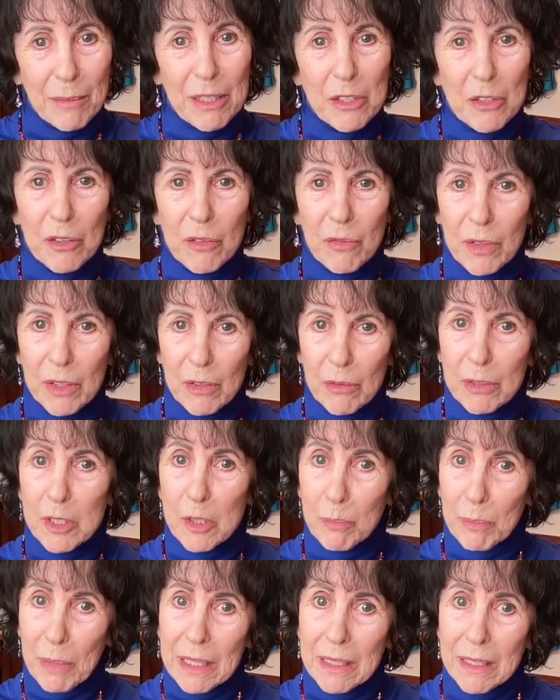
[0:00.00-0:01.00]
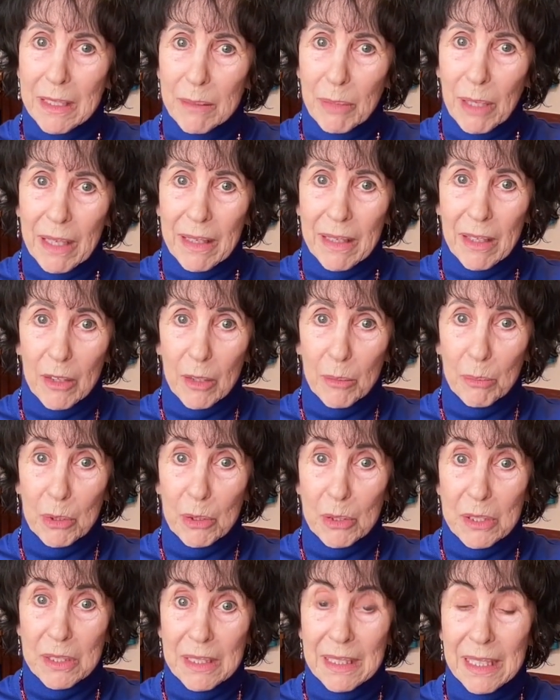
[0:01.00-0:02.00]
Makes you feel respected by the other
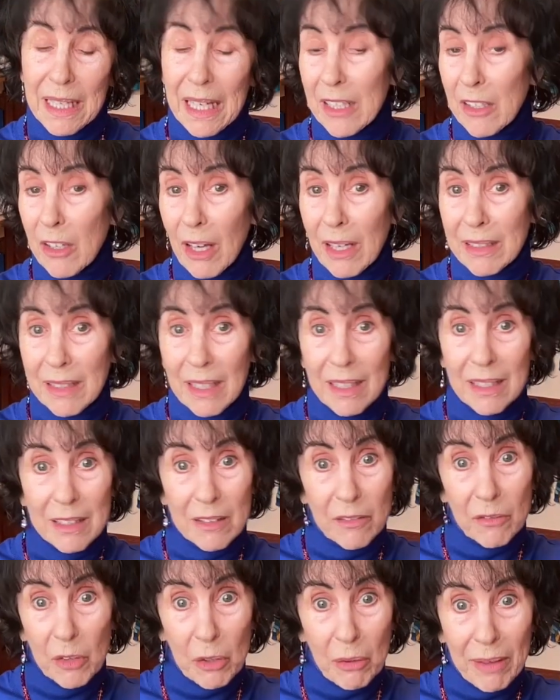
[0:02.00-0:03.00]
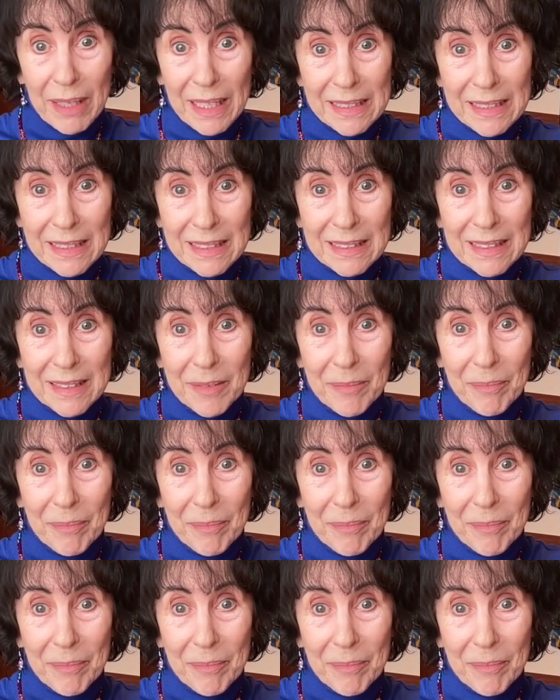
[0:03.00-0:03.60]
person and not taken for granted.